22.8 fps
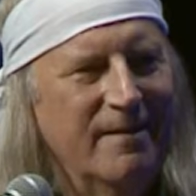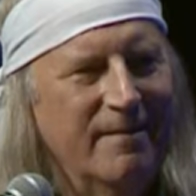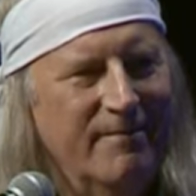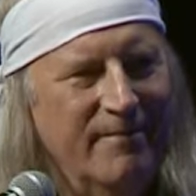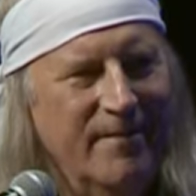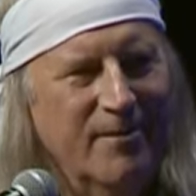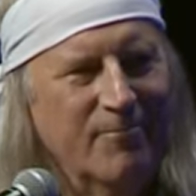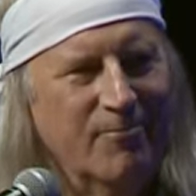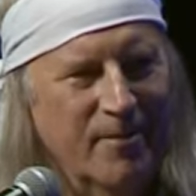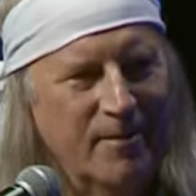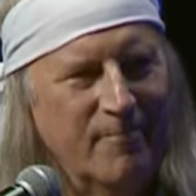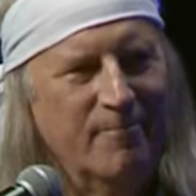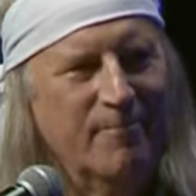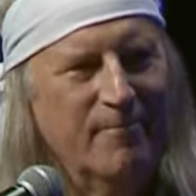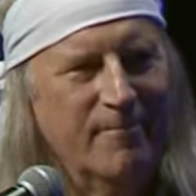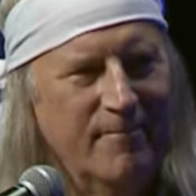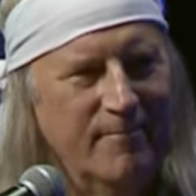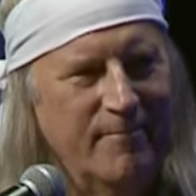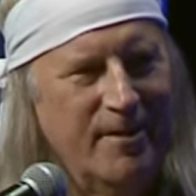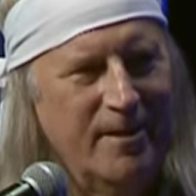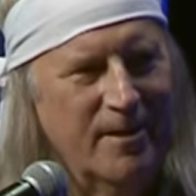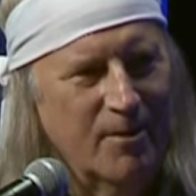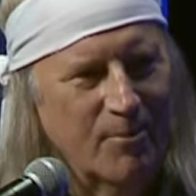that would
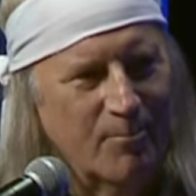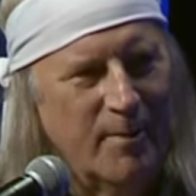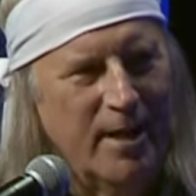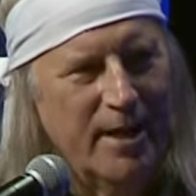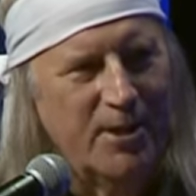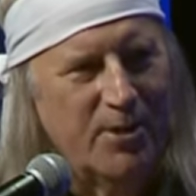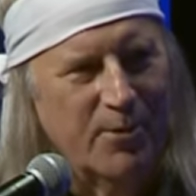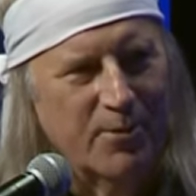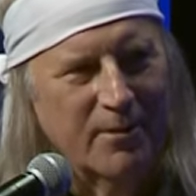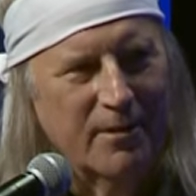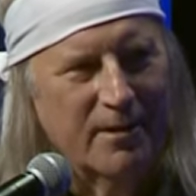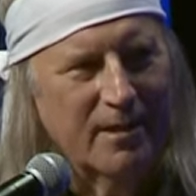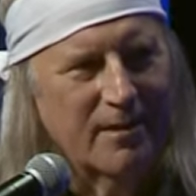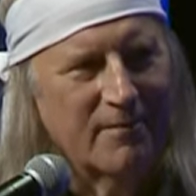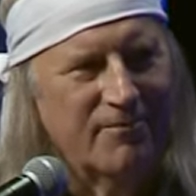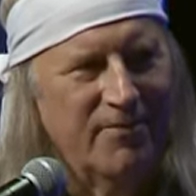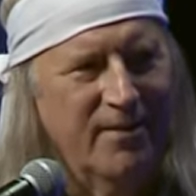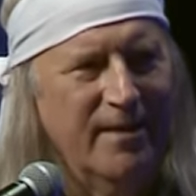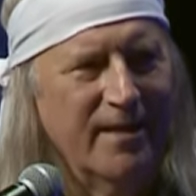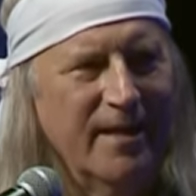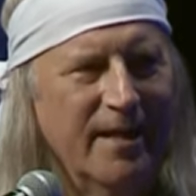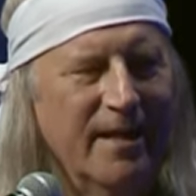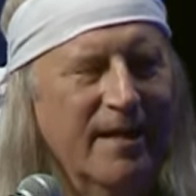you know make you a little
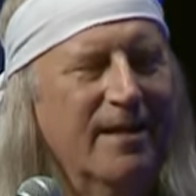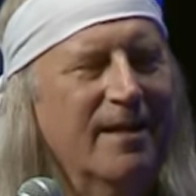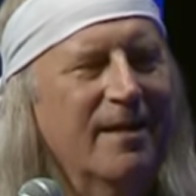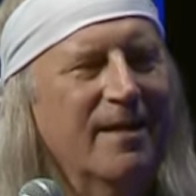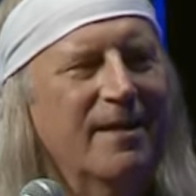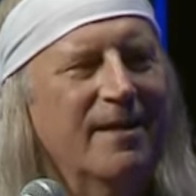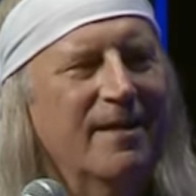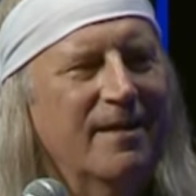funny.